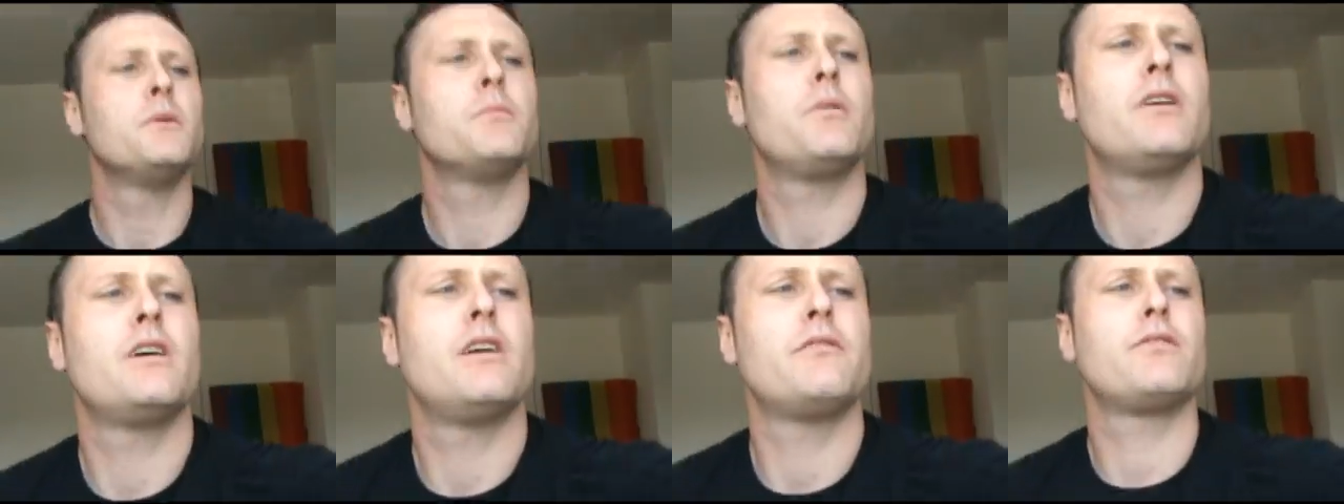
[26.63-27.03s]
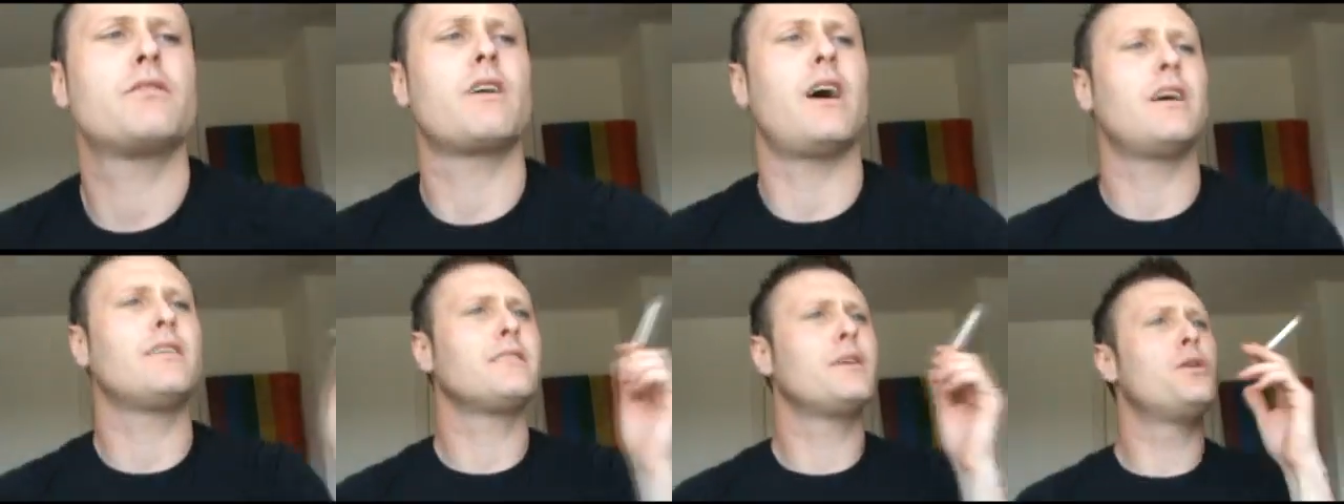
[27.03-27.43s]
But yeah, who
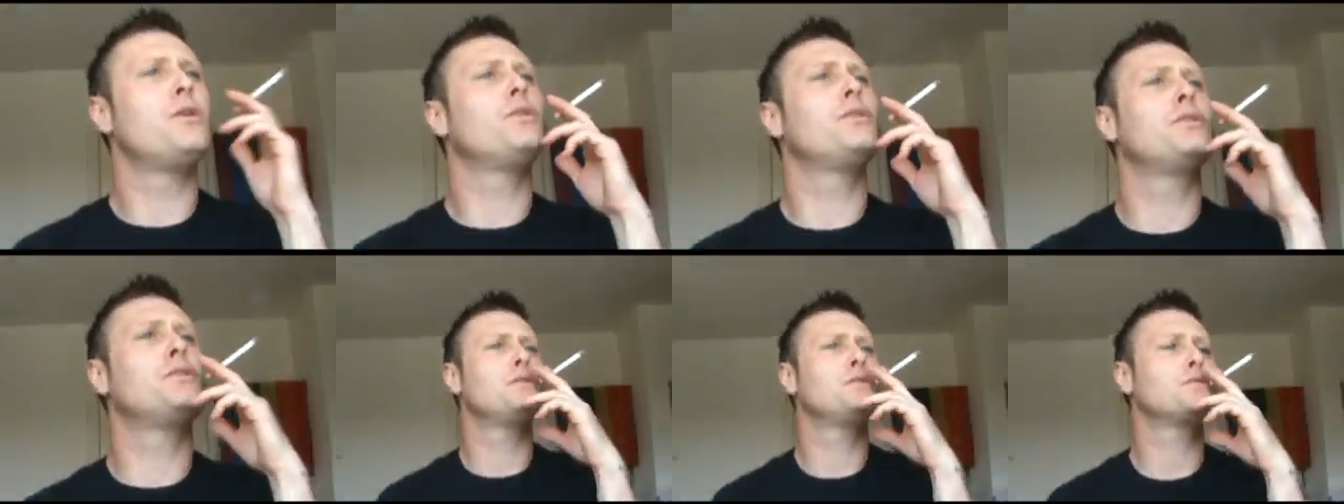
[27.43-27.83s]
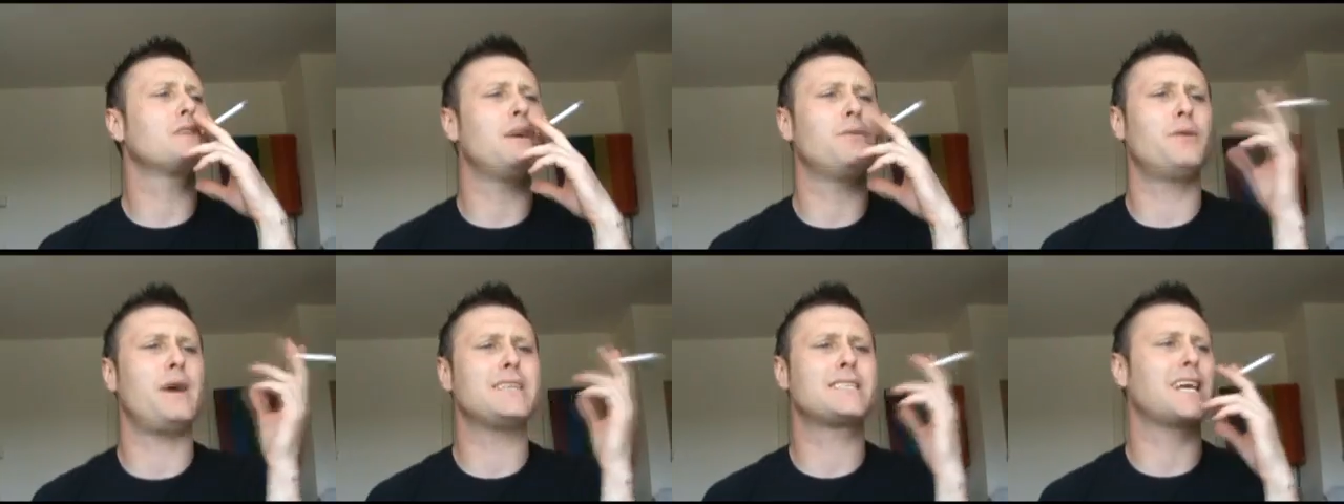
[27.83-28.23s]
else
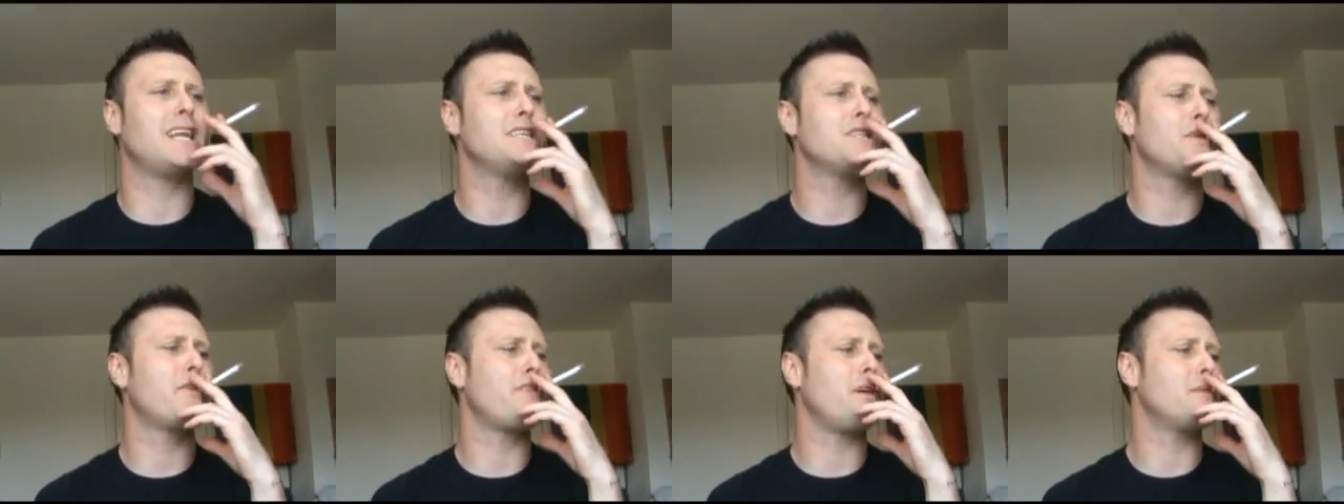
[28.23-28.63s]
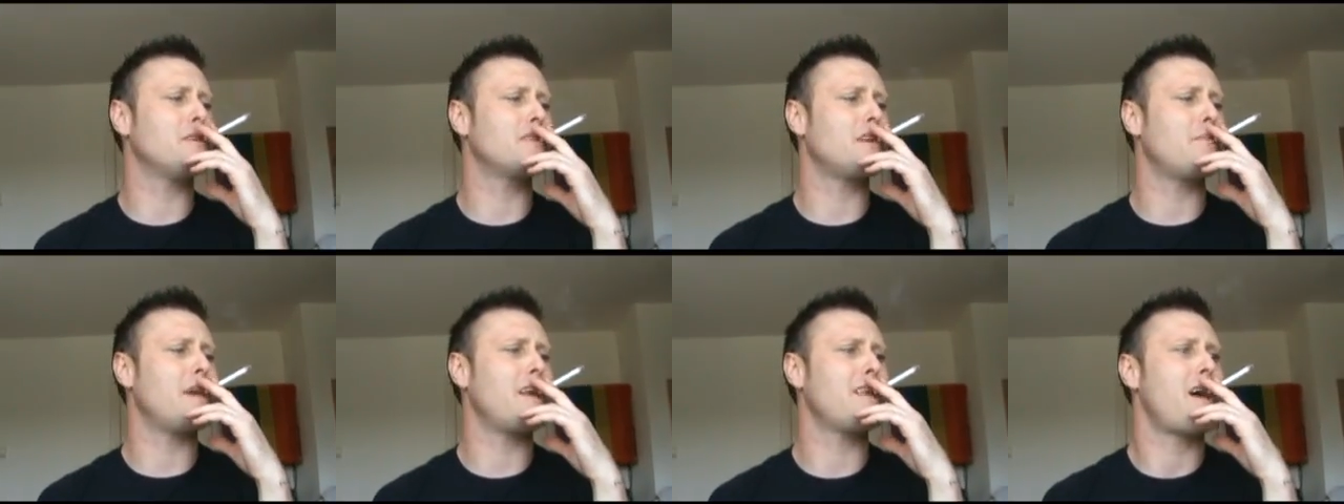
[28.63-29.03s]
can I do it by me?
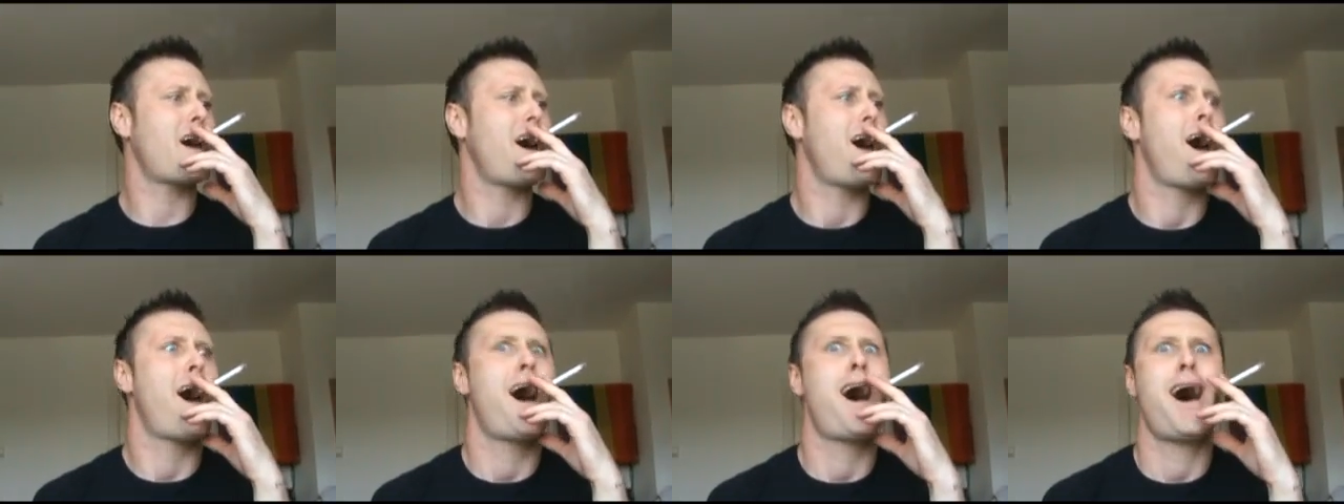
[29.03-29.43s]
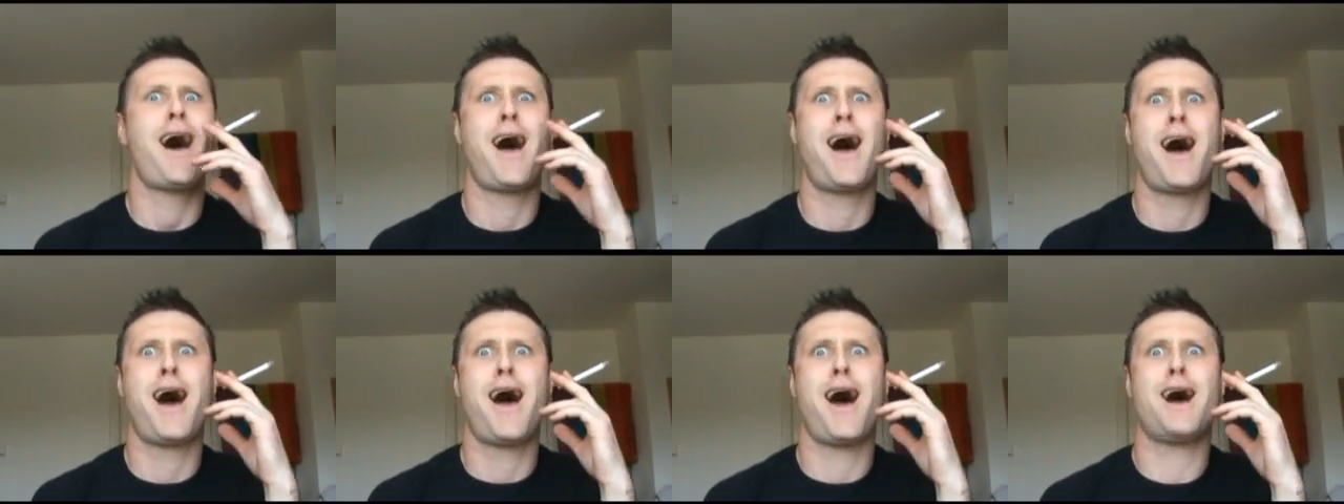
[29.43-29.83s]
Tell me.
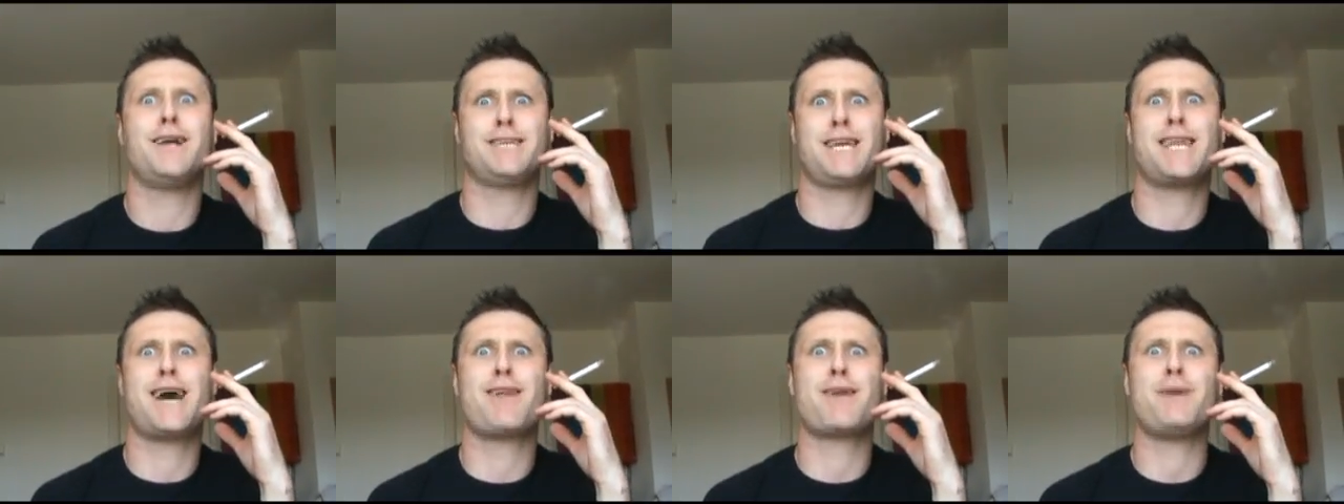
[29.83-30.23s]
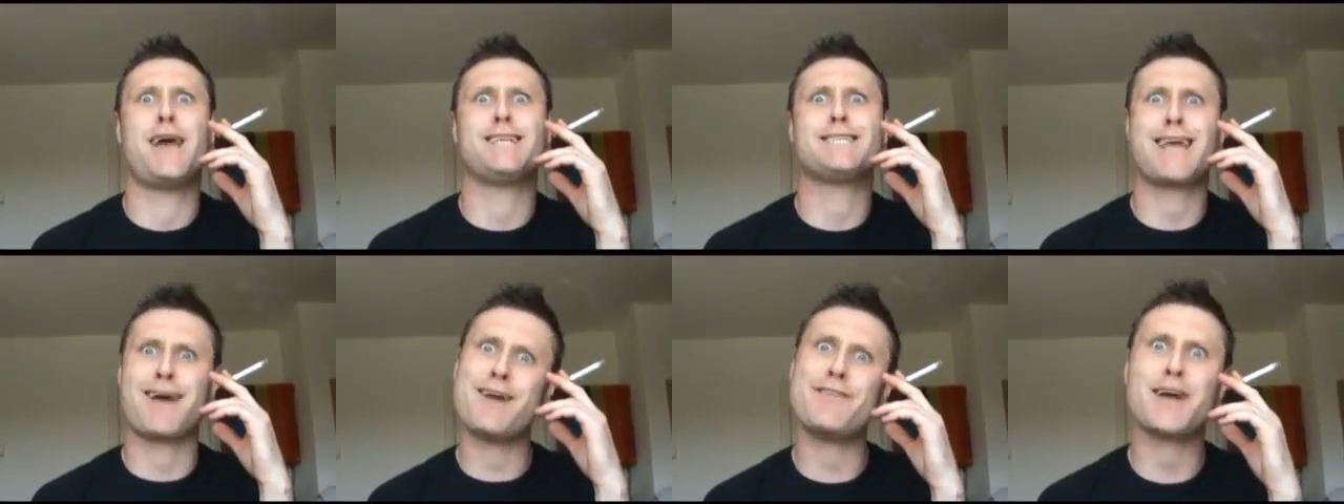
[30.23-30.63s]
Oh dear Lord, I'm
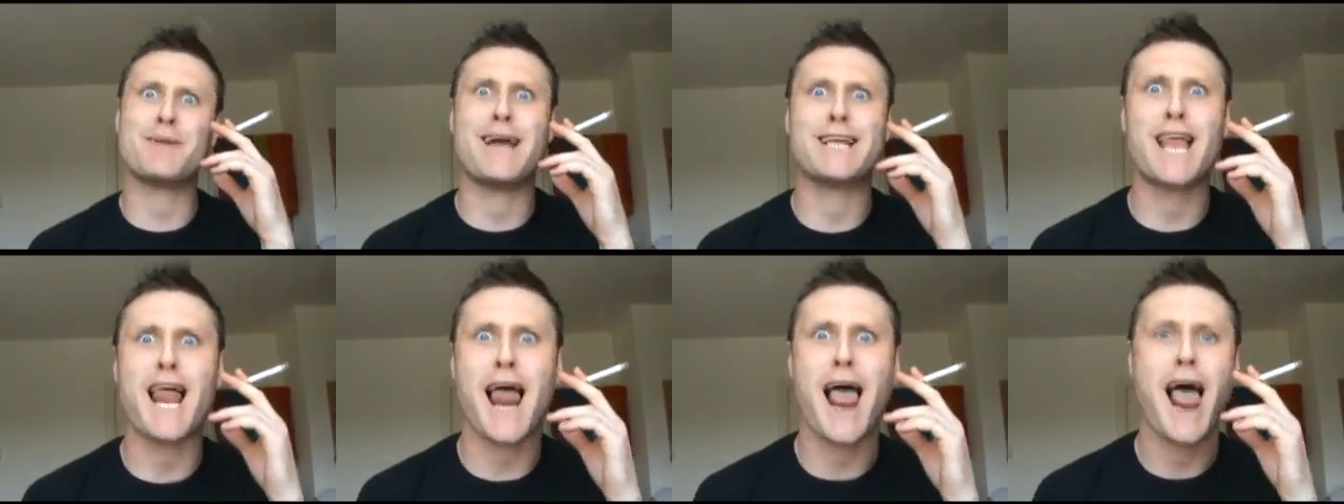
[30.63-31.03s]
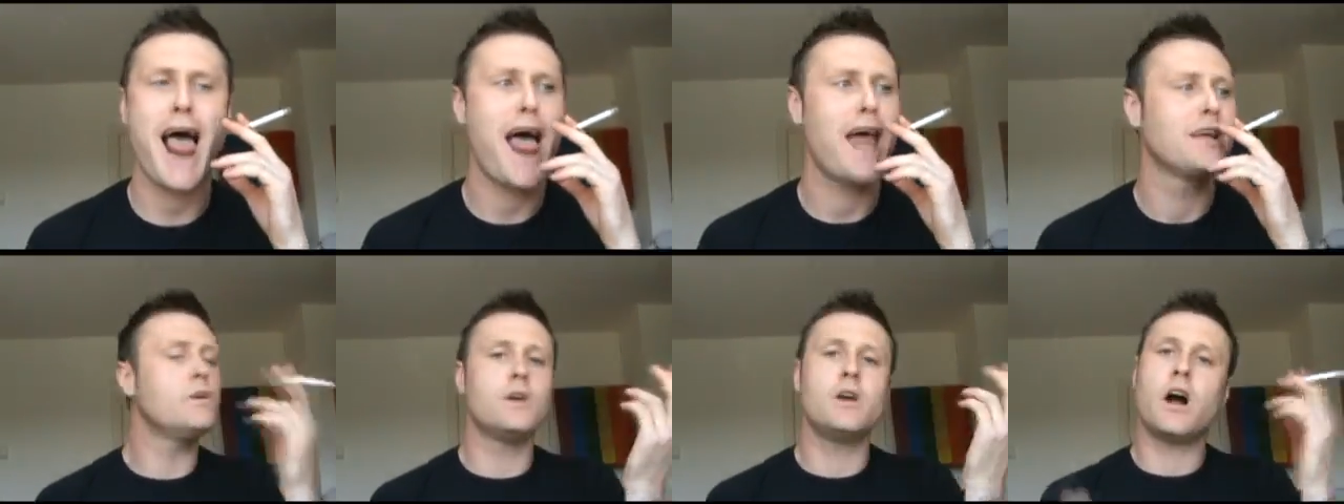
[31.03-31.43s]
going to
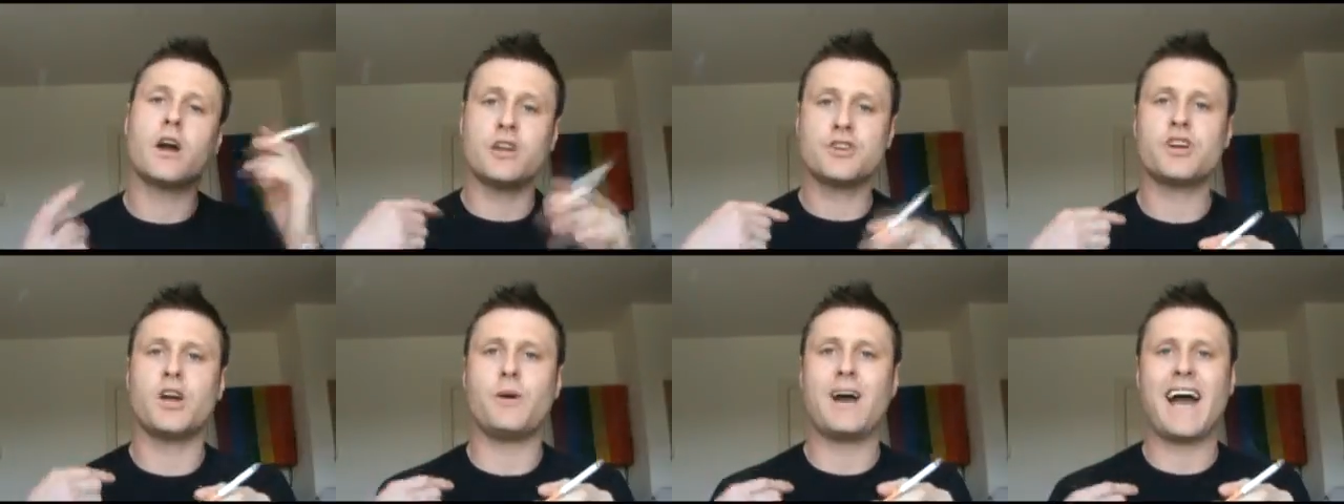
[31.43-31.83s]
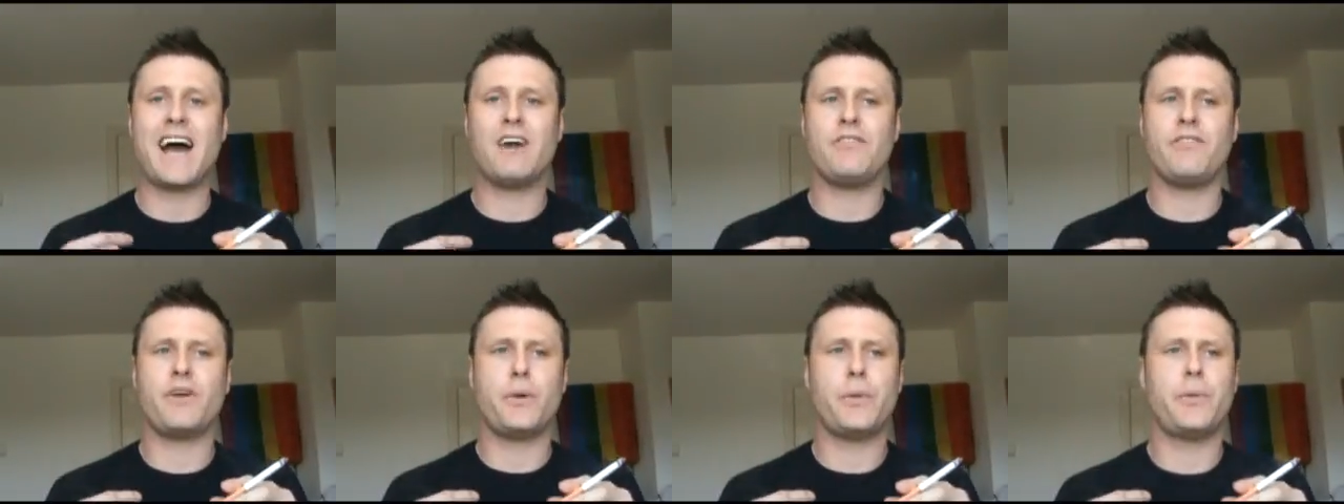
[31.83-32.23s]
show you what I
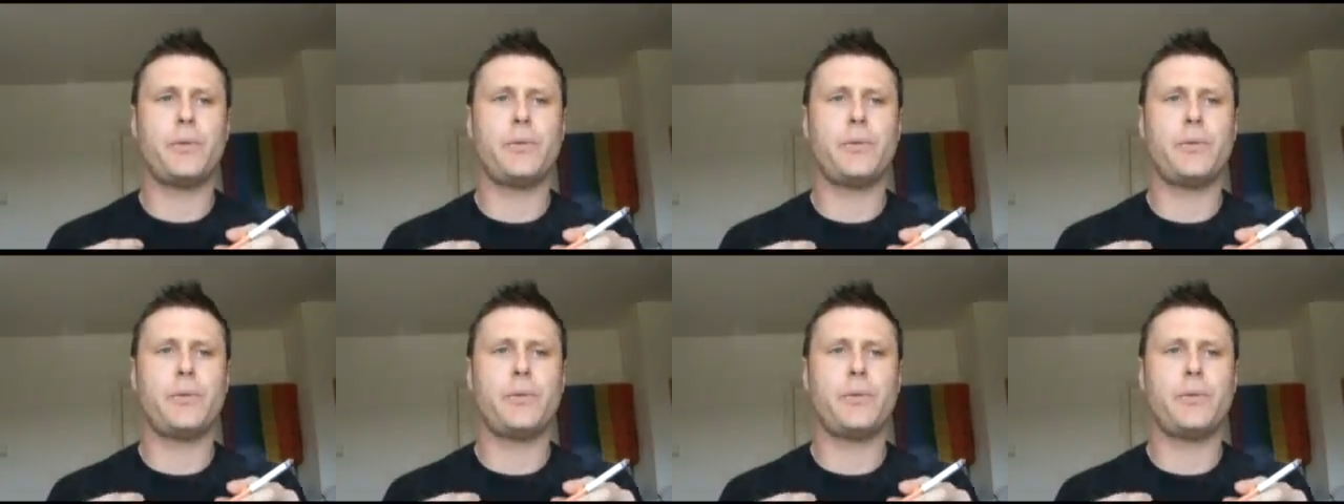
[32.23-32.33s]
have.